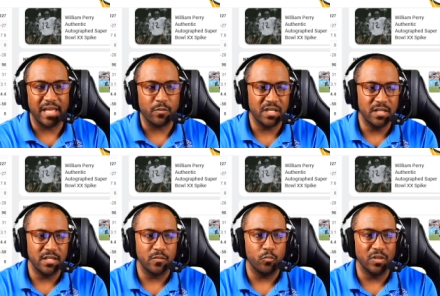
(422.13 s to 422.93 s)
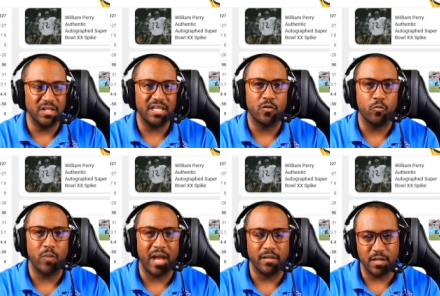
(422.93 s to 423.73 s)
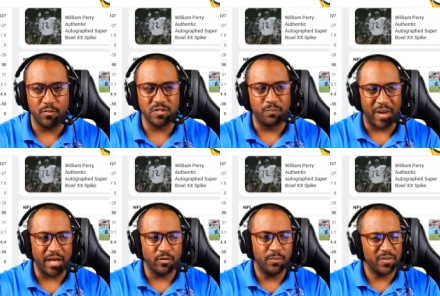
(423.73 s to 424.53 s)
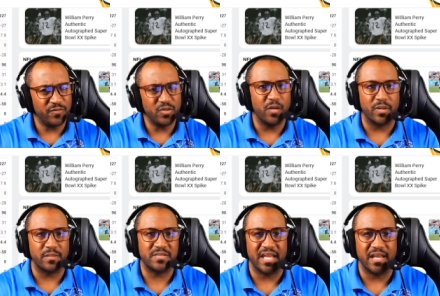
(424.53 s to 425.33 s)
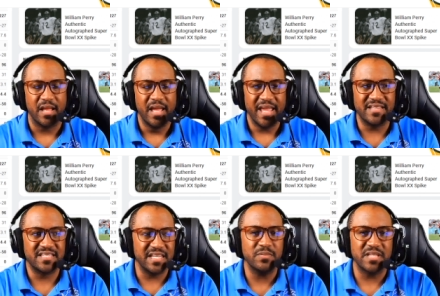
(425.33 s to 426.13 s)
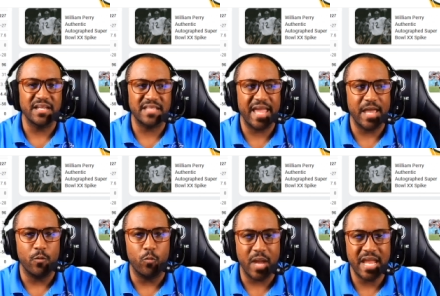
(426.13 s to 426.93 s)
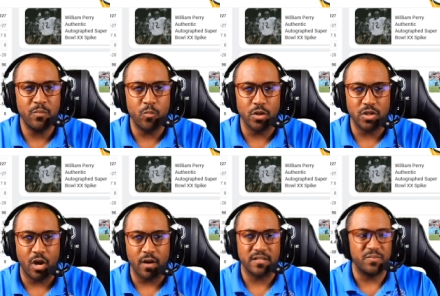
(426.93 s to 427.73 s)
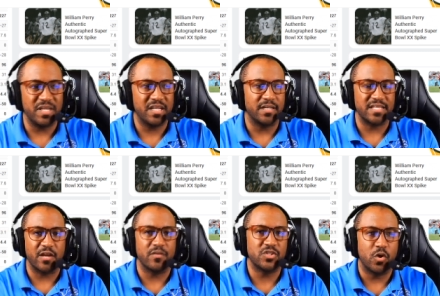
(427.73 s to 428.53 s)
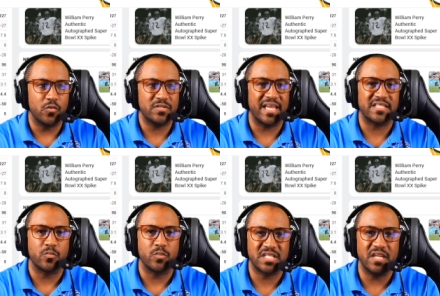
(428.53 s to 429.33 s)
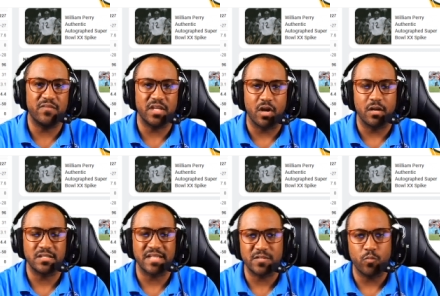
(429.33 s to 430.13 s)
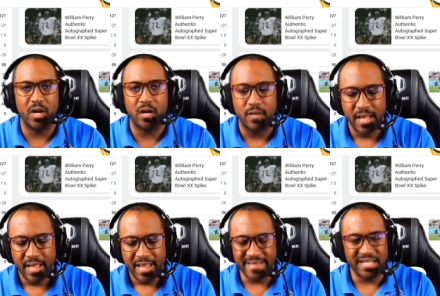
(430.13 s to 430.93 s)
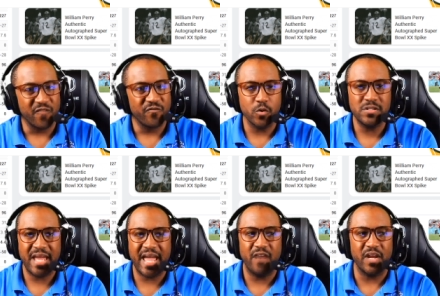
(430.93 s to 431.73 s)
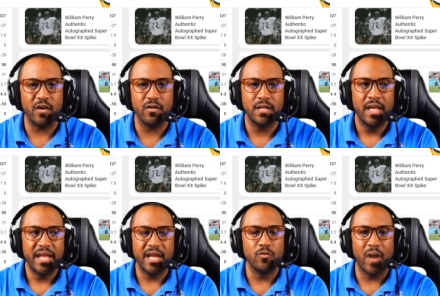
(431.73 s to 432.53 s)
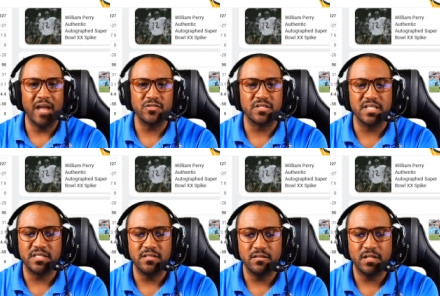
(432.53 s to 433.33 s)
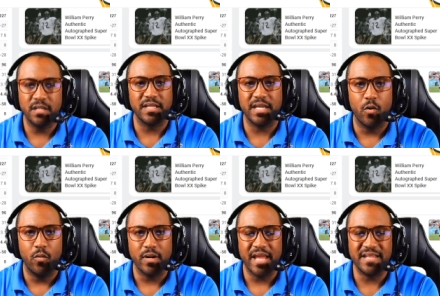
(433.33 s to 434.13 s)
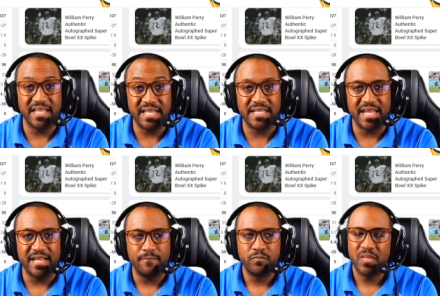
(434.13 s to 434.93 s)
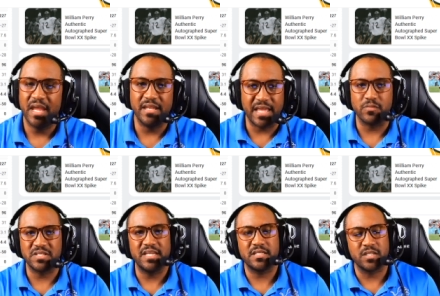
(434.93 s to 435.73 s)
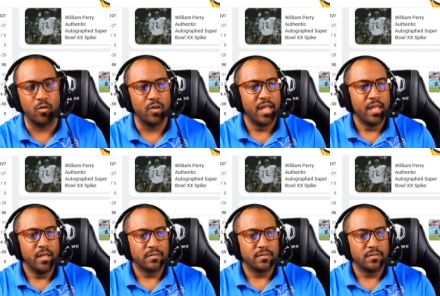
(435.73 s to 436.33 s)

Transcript: it. Like we couldn't really corral. It was bottled up. If you get what I'm saying, it seems like they had way more yards because Aaron Jones has some receiving yards as well. And in that first half, Aaron Aaron Rodgers just couldn't get going, and then he did, and that was it. So